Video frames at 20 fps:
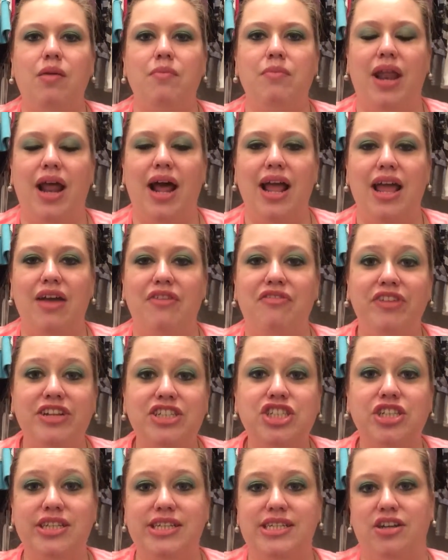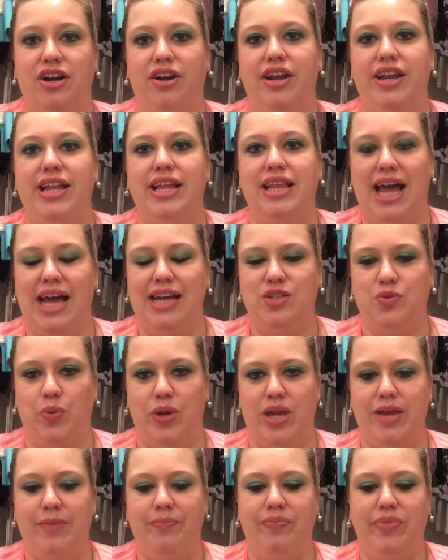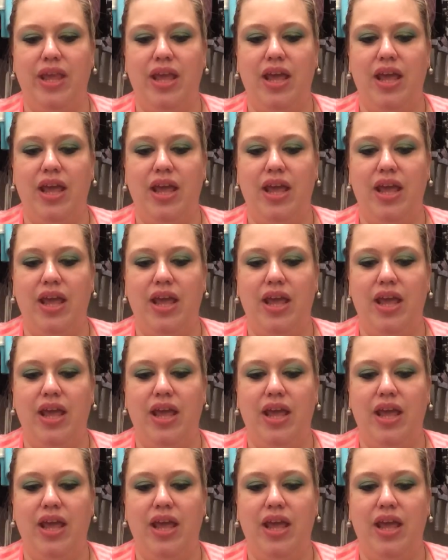But I officially started it last week.